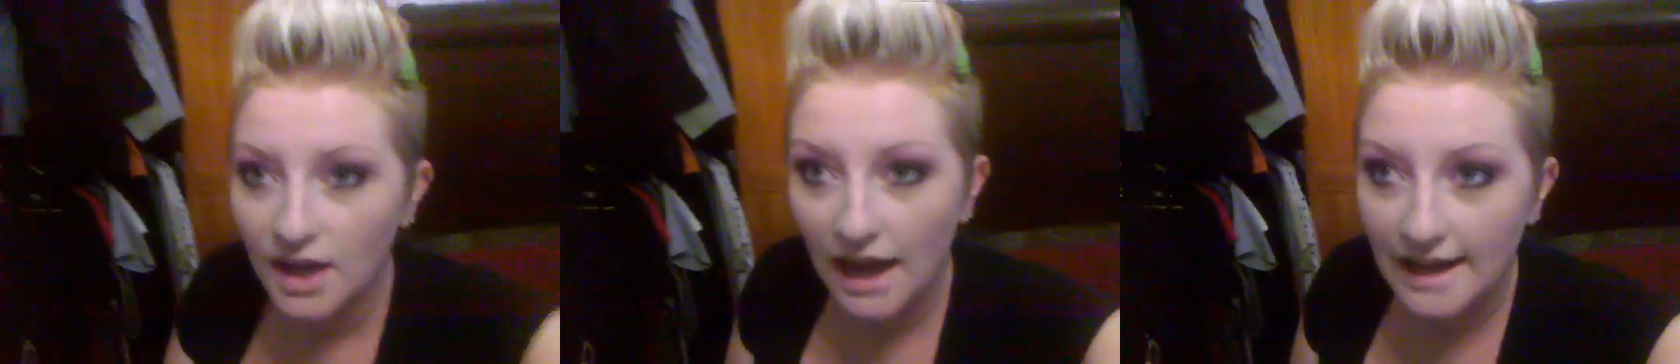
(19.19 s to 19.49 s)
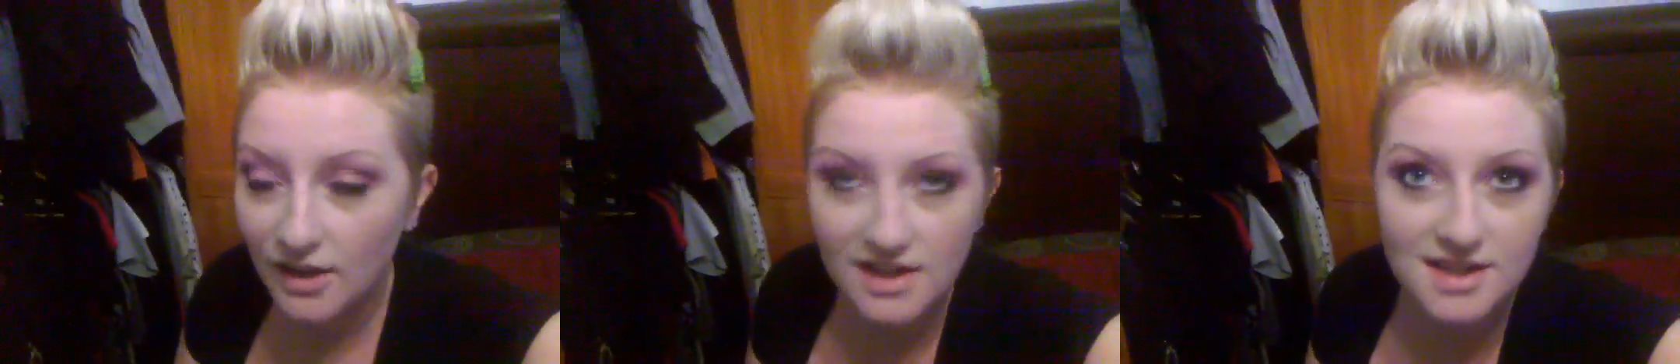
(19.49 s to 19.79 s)

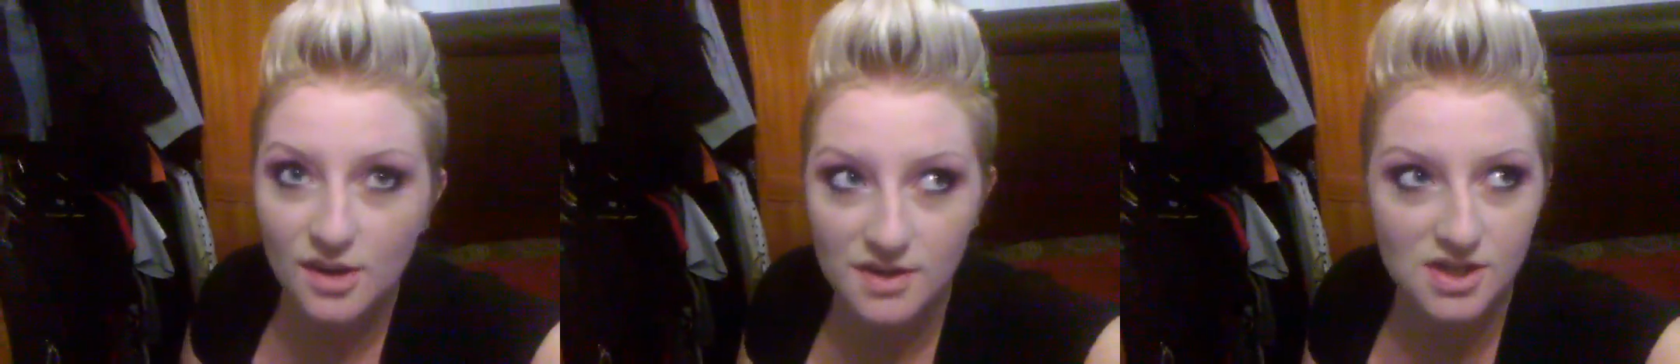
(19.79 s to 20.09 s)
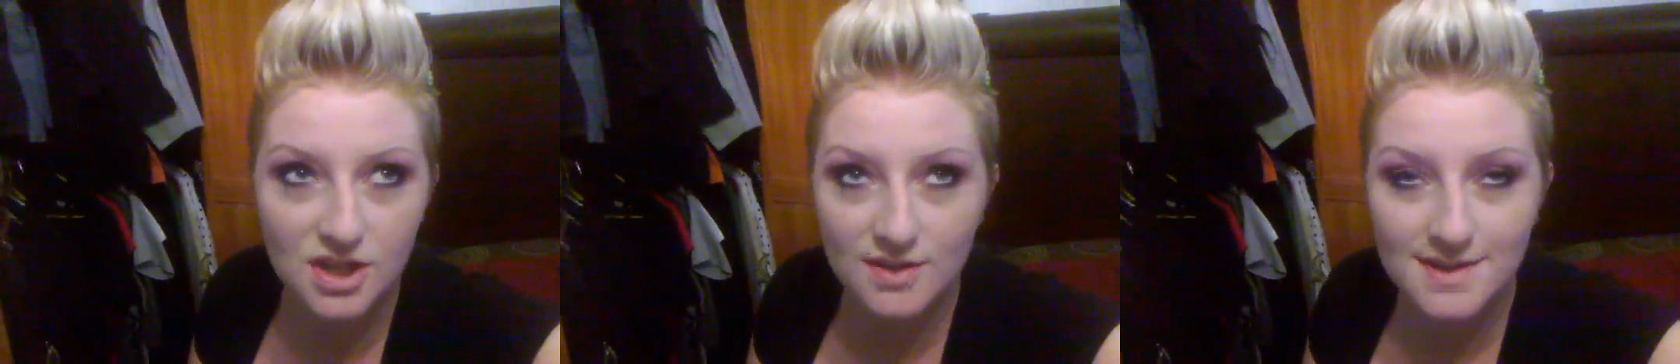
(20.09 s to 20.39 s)
I know that's no
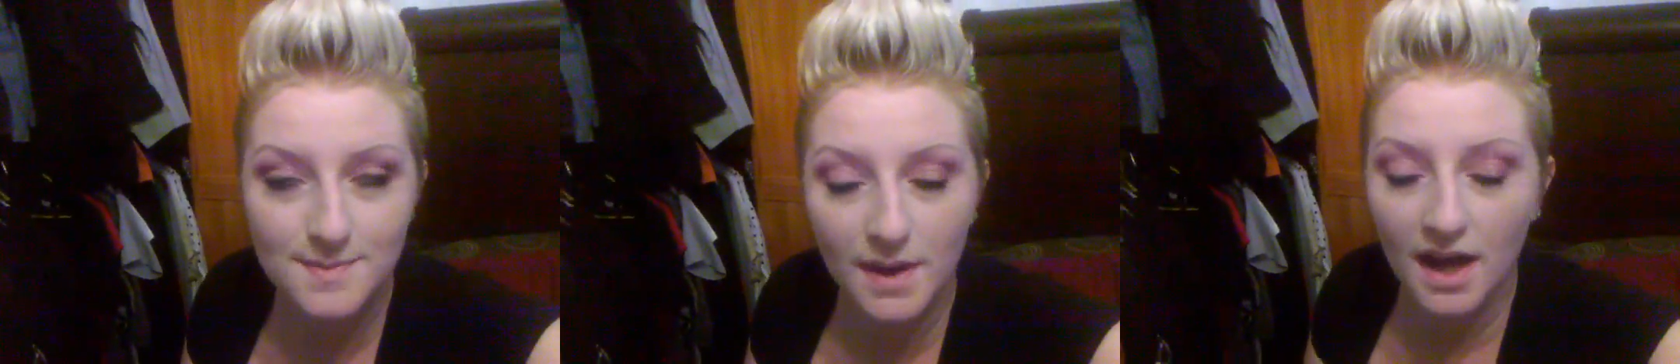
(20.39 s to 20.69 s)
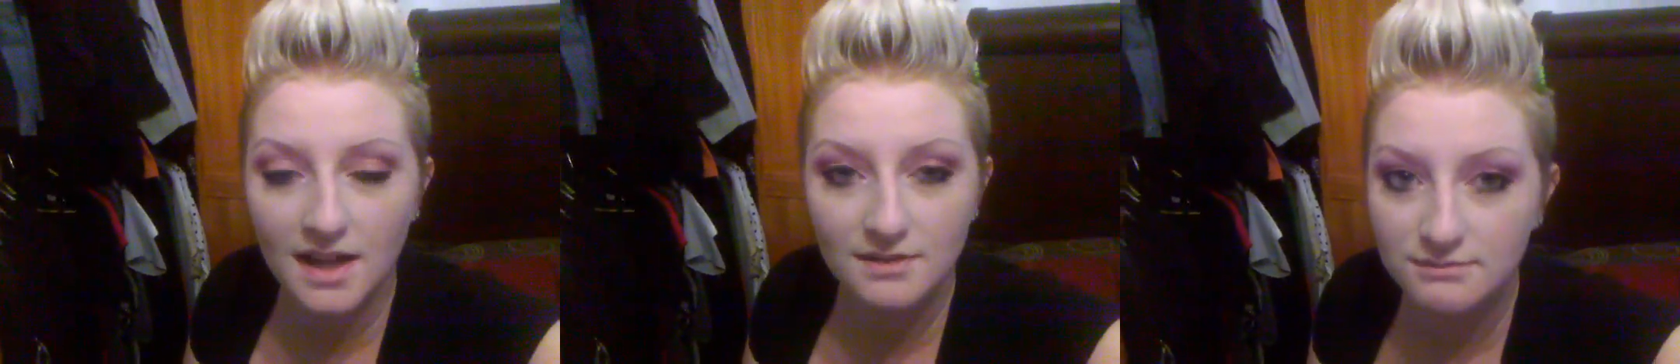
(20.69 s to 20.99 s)
excuse,
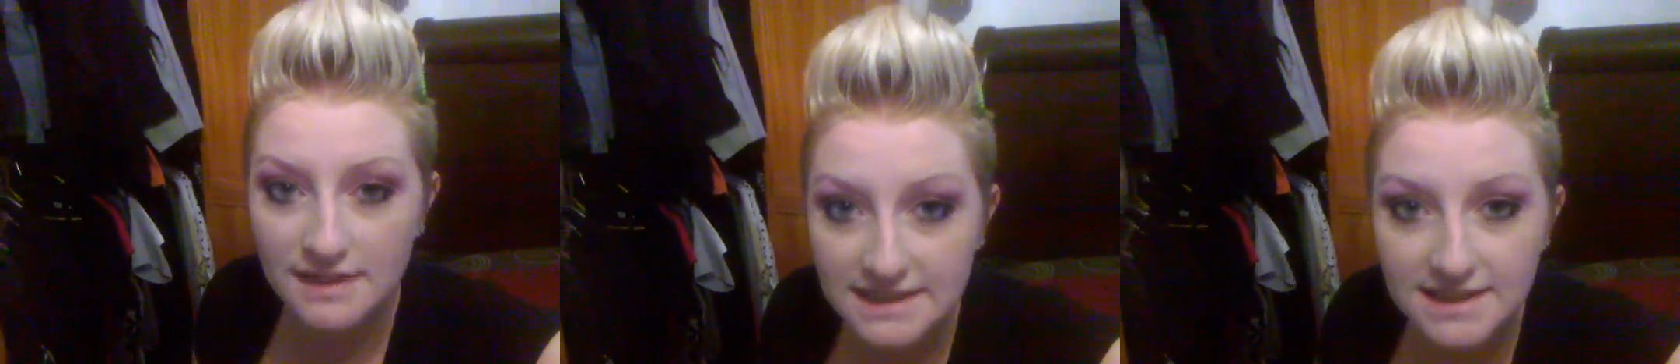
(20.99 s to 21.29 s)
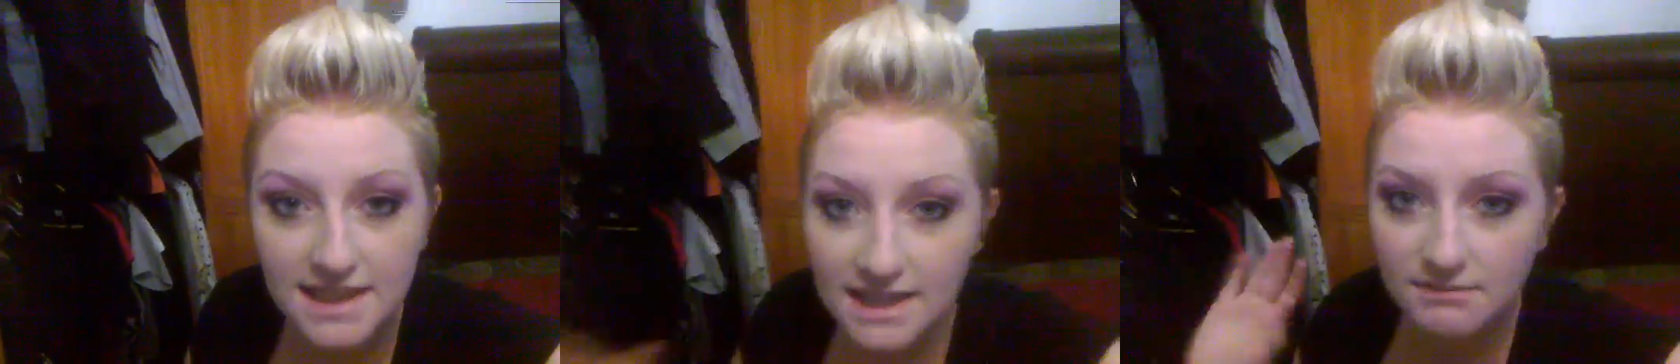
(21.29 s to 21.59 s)
but
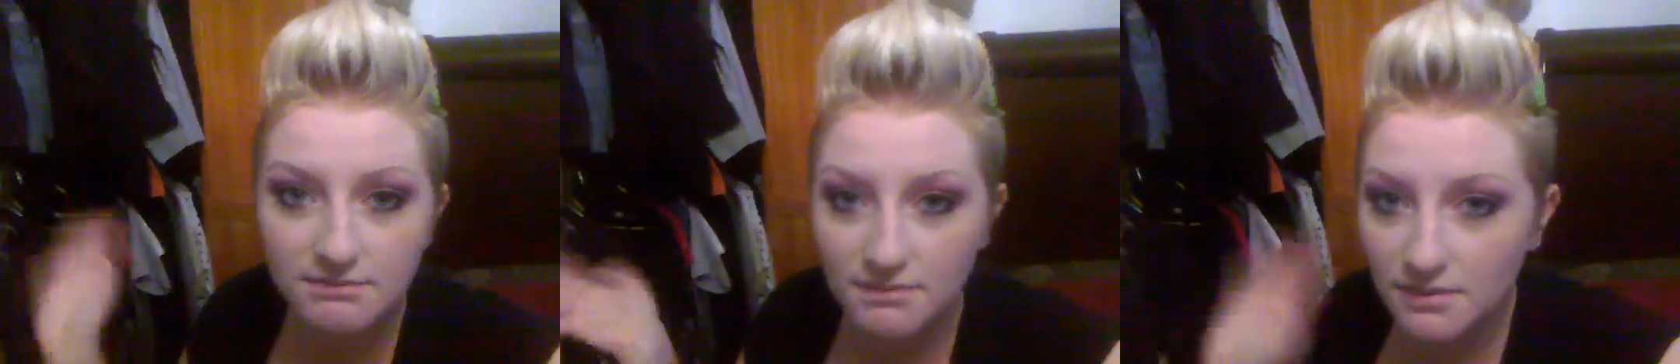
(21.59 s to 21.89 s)
really,